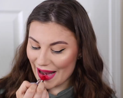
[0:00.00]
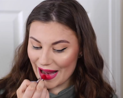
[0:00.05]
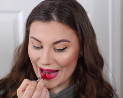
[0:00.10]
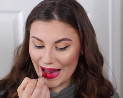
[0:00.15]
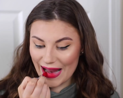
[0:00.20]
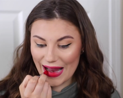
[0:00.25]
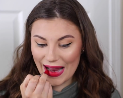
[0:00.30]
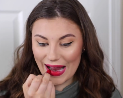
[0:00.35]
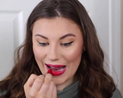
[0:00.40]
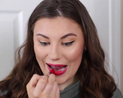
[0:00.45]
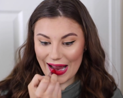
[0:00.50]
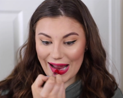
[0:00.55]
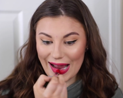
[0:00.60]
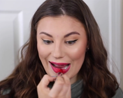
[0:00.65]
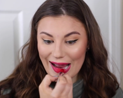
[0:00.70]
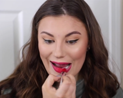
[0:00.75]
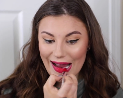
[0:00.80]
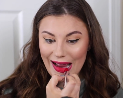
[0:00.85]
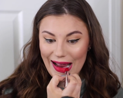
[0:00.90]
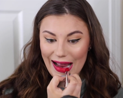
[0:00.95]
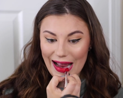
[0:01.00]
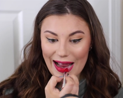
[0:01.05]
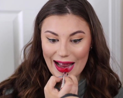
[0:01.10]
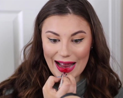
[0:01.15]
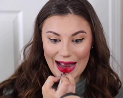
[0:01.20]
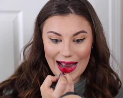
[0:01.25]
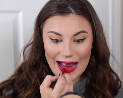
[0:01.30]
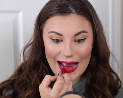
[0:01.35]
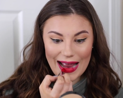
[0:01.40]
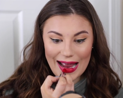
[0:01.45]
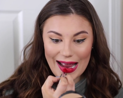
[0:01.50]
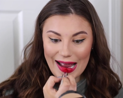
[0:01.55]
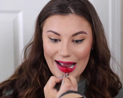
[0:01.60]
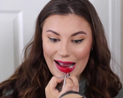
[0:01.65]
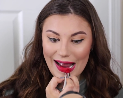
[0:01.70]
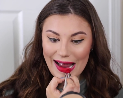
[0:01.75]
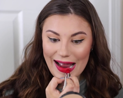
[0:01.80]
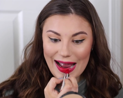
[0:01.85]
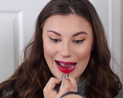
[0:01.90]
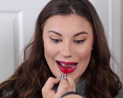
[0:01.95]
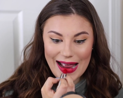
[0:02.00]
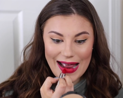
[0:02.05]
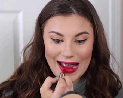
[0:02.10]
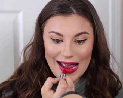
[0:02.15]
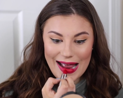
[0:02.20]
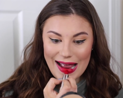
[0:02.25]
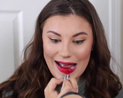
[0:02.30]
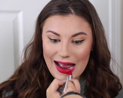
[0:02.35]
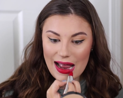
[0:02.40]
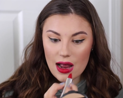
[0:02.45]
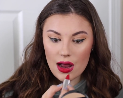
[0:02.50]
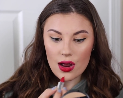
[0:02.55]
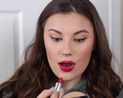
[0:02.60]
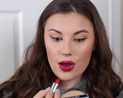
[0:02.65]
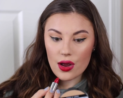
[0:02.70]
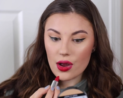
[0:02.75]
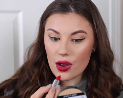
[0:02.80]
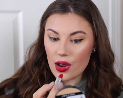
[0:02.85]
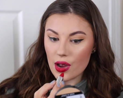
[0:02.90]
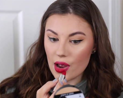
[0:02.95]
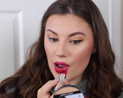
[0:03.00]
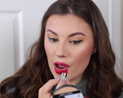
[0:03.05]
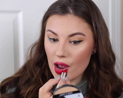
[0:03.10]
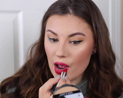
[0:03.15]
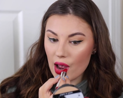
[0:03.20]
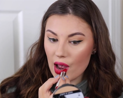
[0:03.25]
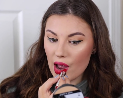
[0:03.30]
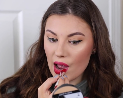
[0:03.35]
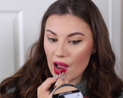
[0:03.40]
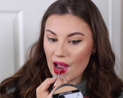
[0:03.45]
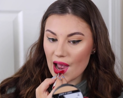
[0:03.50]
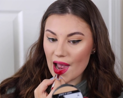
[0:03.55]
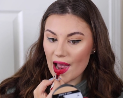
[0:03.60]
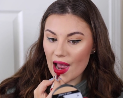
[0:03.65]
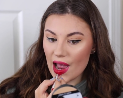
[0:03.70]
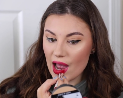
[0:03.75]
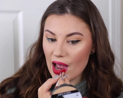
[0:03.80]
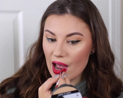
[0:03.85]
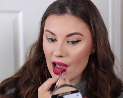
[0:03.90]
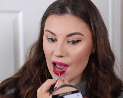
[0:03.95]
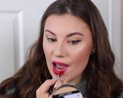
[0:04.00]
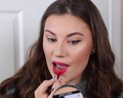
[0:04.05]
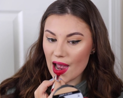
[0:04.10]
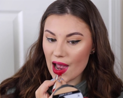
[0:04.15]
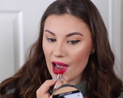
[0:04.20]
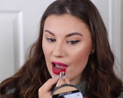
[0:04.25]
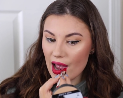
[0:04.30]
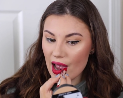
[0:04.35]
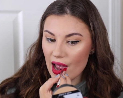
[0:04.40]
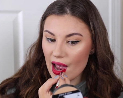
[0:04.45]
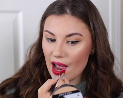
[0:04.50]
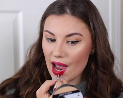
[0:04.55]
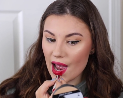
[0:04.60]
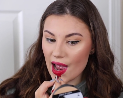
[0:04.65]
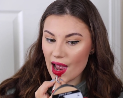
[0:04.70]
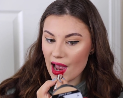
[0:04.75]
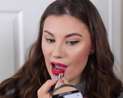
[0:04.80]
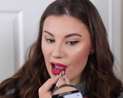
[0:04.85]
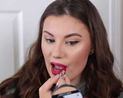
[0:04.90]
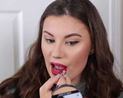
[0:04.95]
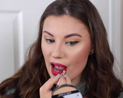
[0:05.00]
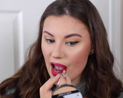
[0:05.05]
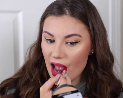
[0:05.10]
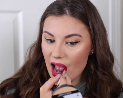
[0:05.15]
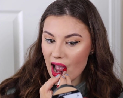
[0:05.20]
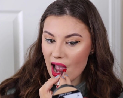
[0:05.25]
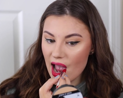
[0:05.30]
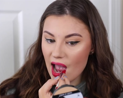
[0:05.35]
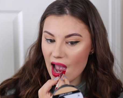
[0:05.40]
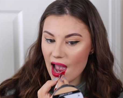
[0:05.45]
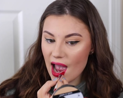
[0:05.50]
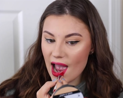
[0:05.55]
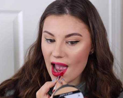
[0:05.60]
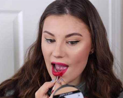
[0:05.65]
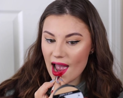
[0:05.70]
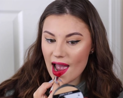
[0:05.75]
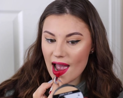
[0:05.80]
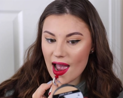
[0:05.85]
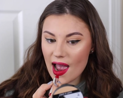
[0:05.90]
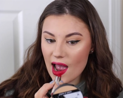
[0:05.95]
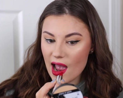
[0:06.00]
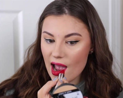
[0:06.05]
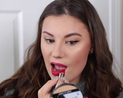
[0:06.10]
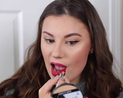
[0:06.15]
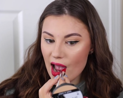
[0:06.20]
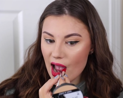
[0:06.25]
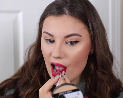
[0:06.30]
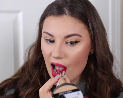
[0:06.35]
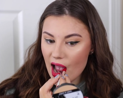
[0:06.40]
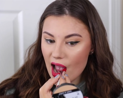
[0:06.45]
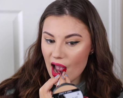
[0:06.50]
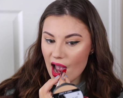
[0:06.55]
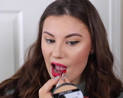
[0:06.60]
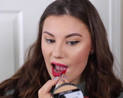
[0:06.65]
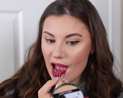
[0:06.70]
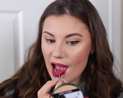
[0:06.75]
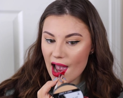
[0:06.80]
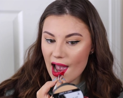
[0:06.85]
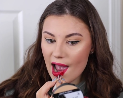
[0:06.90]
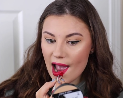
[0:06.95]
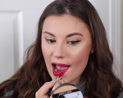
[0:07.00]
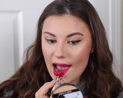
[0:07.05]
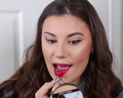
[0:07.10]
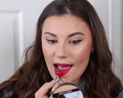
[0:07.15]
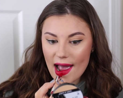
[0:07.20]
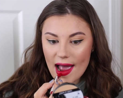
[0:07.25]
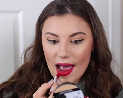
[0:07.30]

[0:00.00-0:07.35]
No one is speaking in this clip.